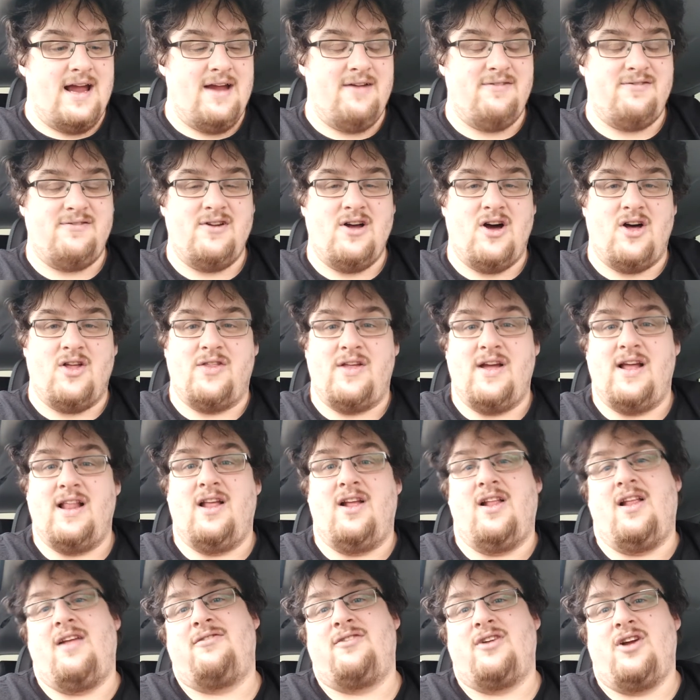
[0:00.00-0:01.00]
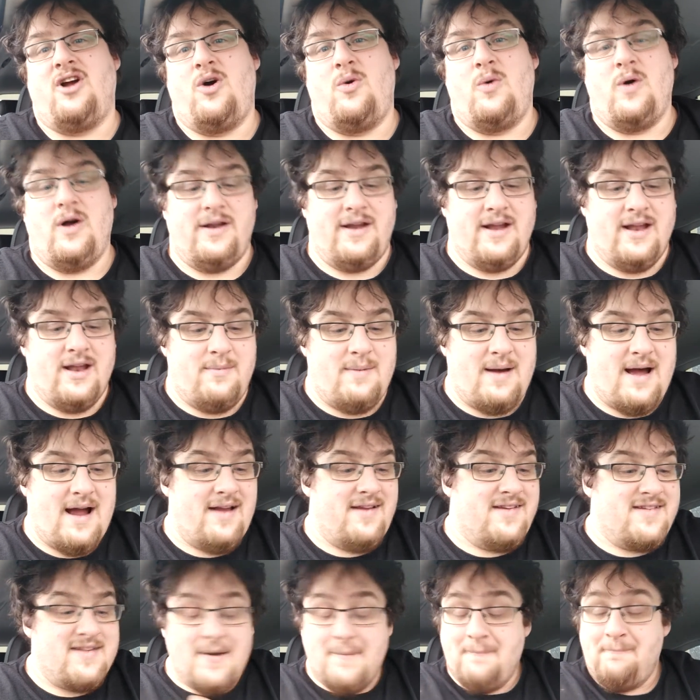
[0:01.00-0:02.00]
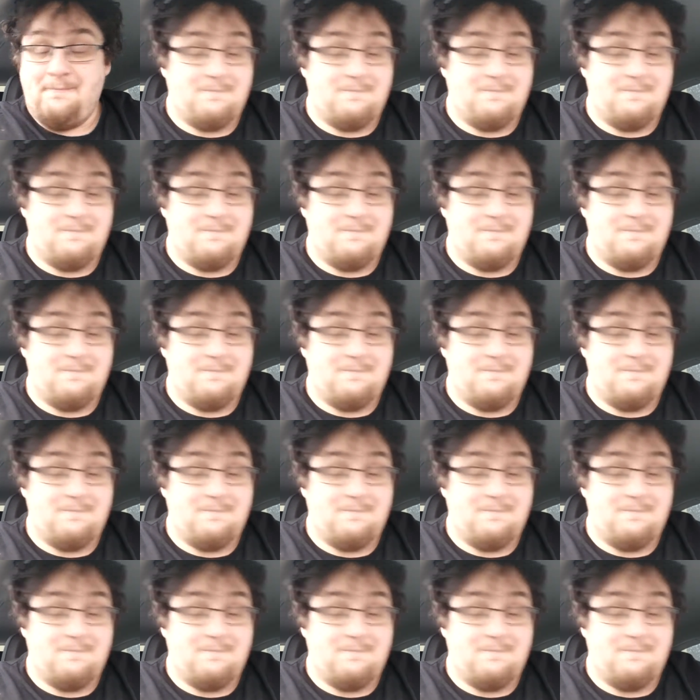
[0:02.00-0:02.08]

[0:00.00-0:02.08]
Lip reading: If not, they'll all have to go work down the mines.